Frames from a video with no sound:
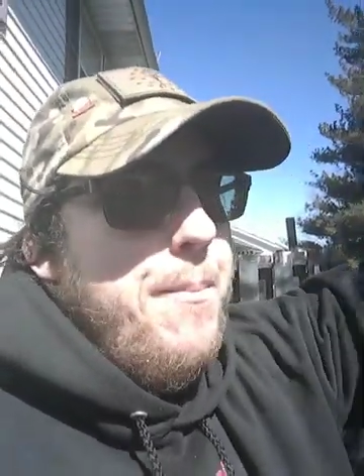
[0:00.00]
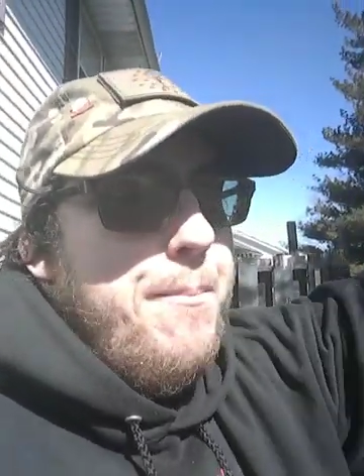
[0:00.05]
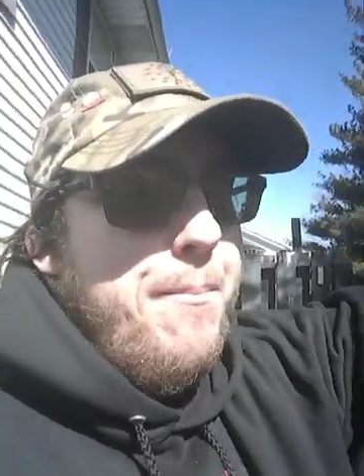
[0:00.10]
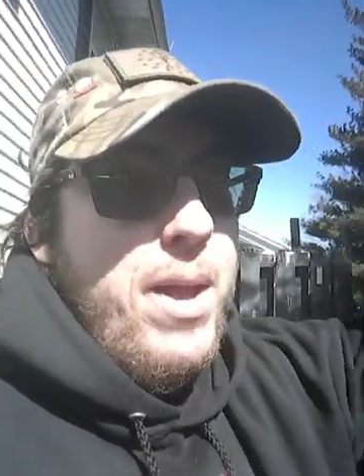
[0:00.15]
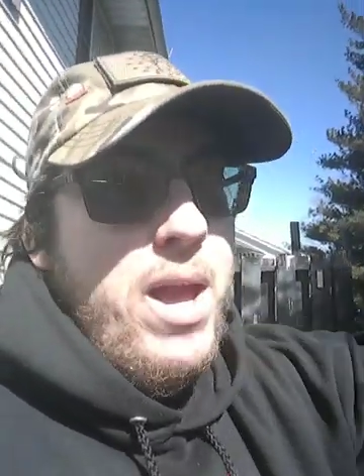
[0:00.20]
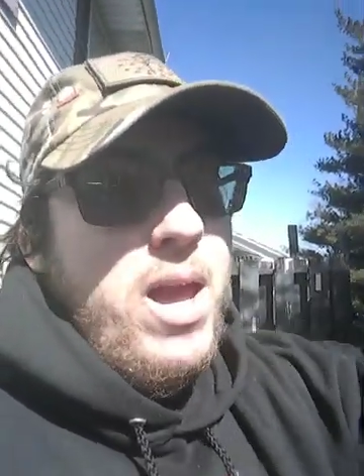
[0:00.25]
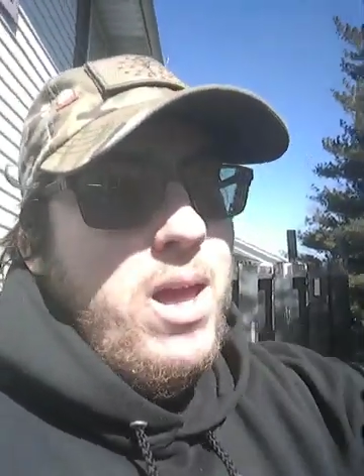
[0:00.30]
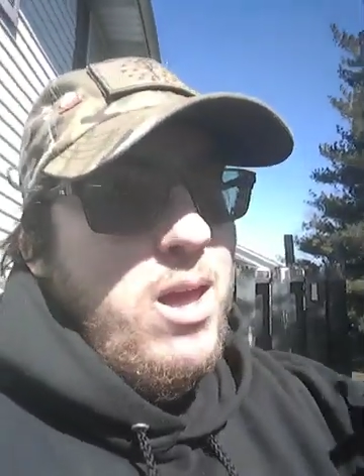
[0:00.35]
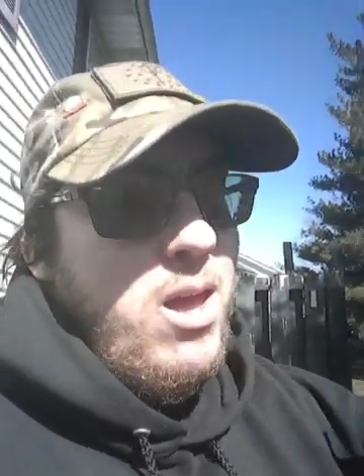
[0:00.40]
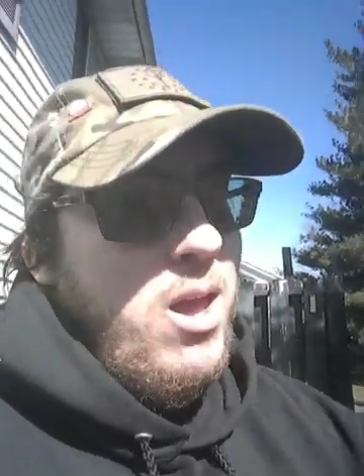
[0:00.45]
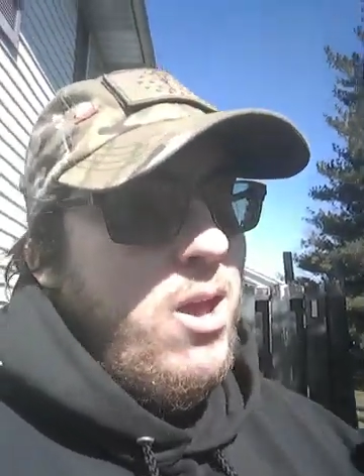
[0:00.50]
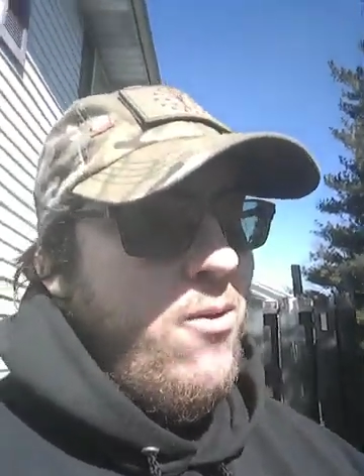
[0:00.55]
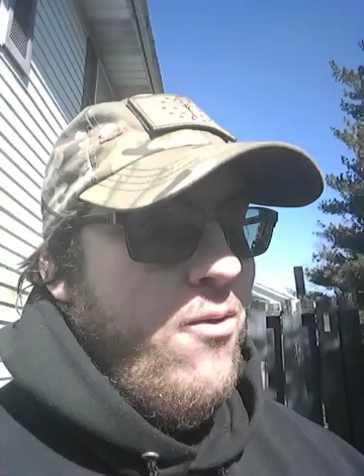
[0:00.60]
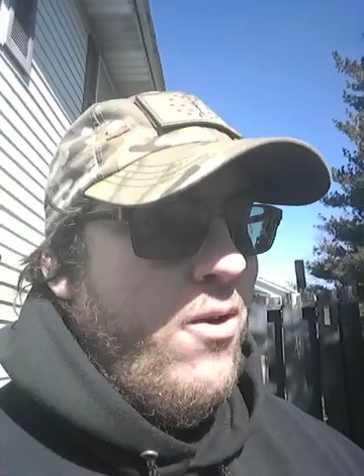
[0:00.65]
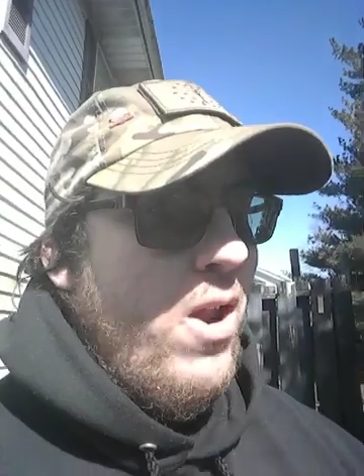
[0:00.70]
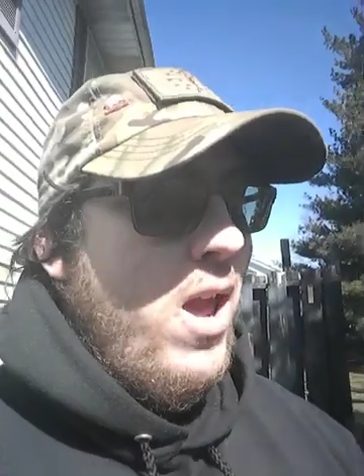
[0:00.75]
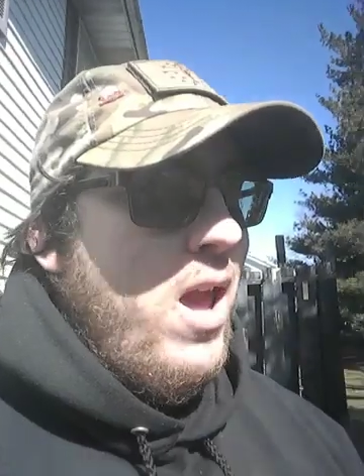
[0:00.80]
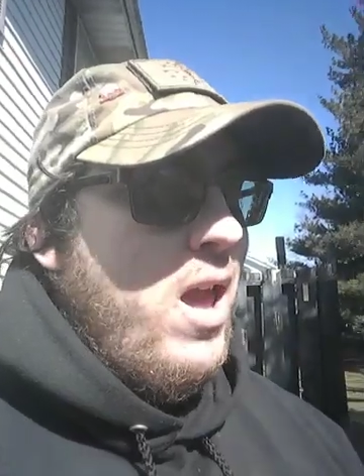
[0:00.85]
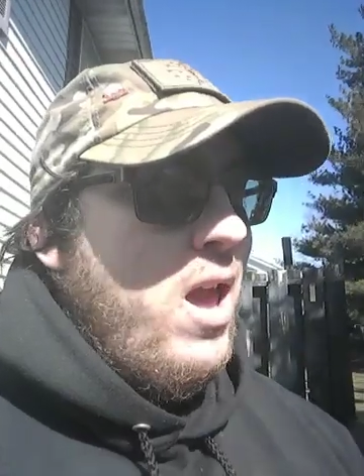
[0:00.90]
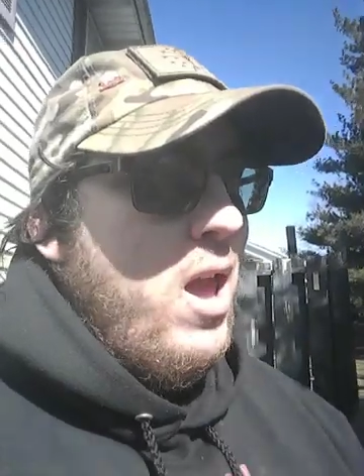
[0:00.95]
be
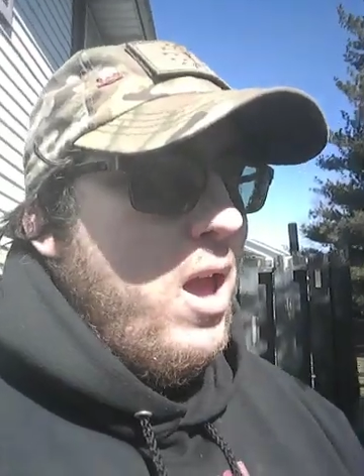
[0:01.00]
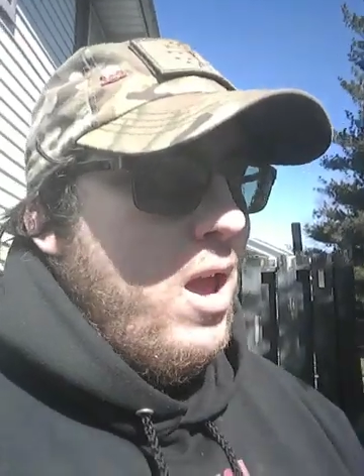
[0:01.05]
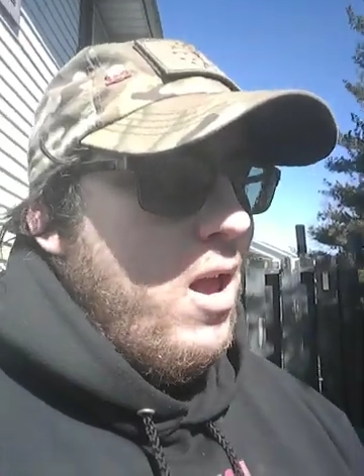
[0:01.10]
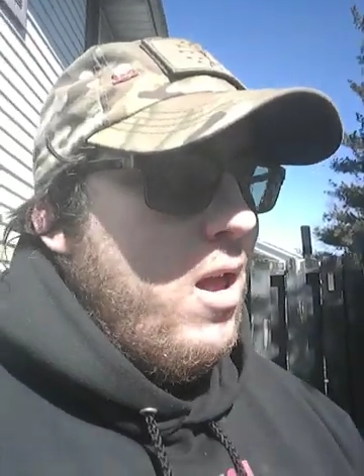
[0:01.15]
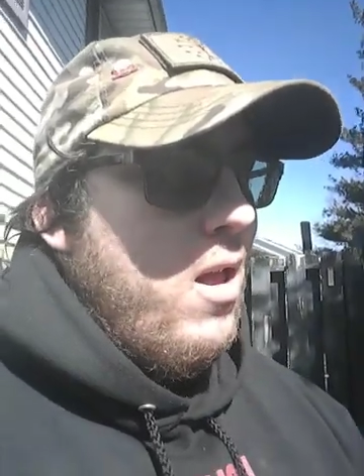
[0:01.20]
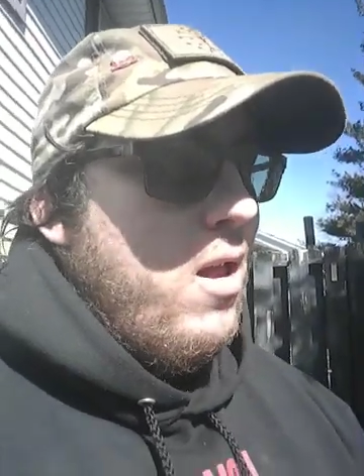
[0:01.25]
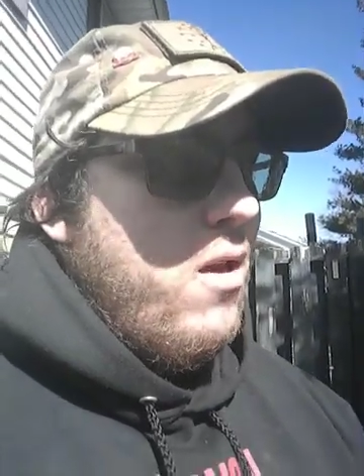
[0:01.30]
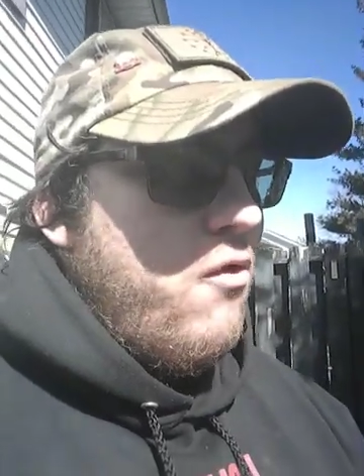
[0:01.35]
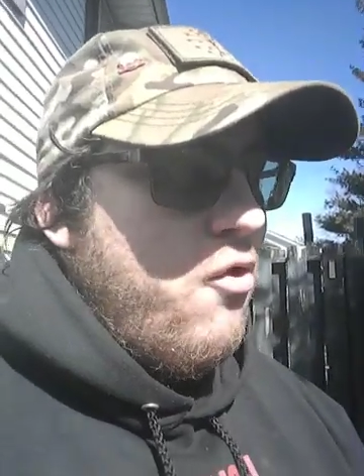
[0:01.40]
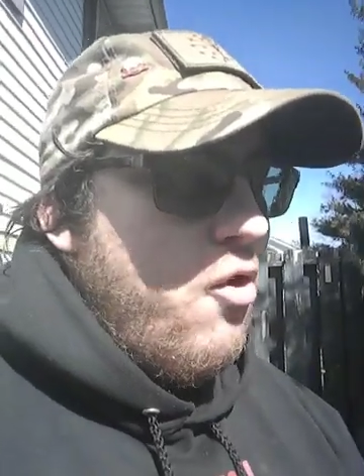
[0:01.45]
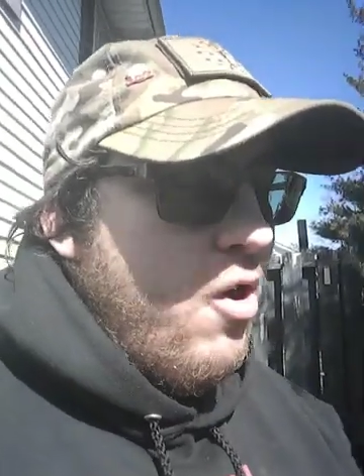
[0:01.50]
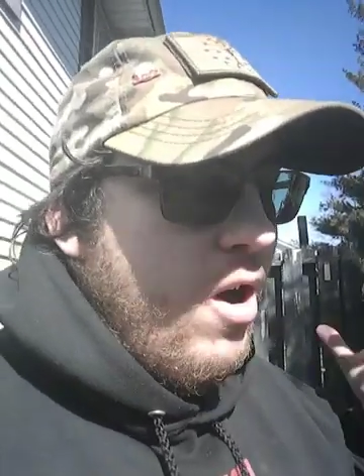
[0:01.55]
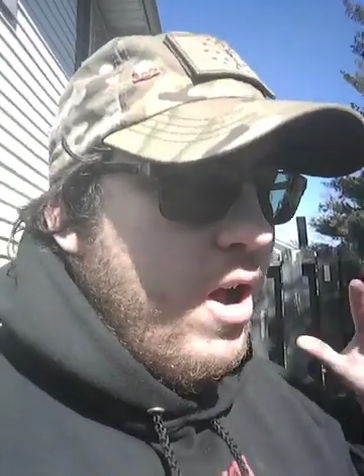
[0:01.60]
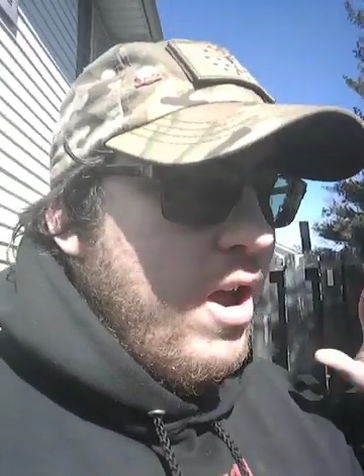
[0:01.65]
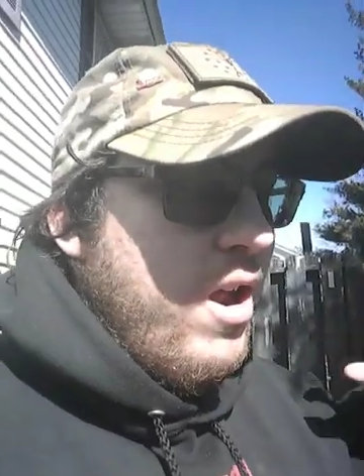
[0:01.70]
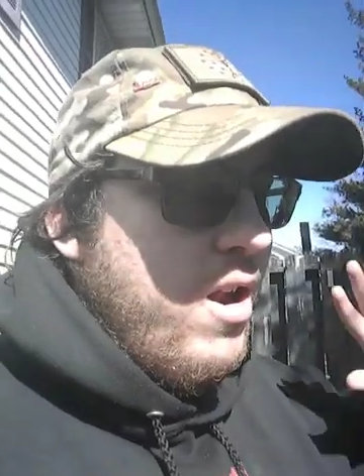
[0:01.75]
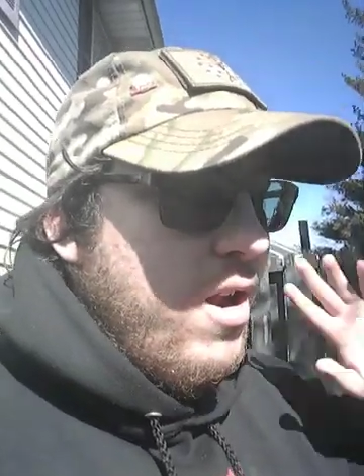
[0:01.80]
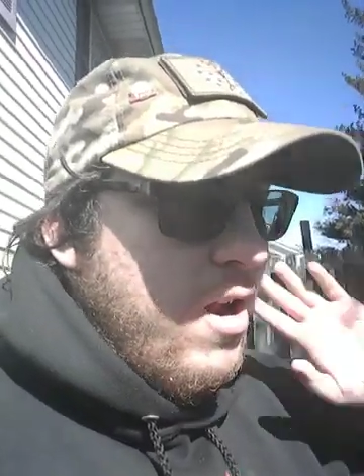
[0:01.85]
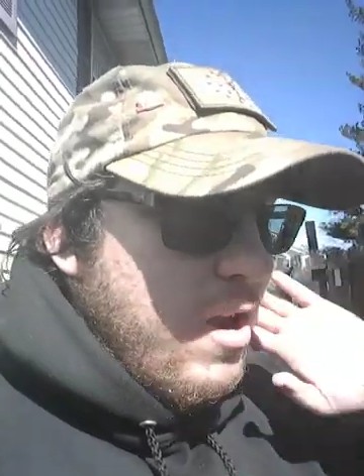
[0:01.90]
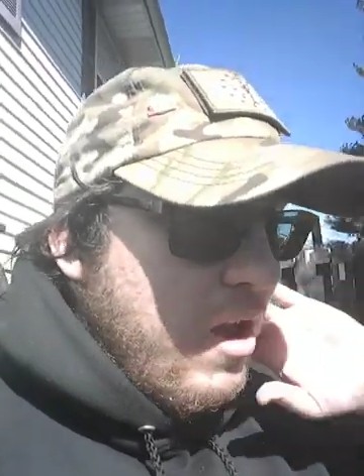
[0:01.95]
unique,
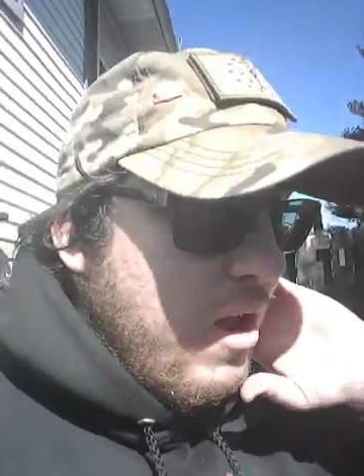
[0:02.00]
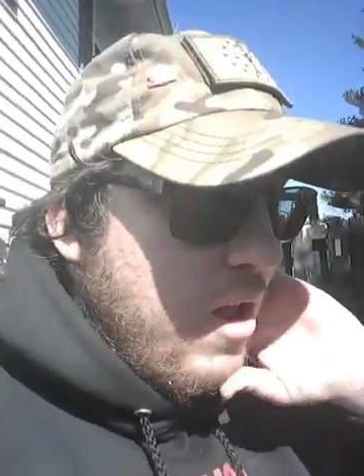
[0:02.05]
try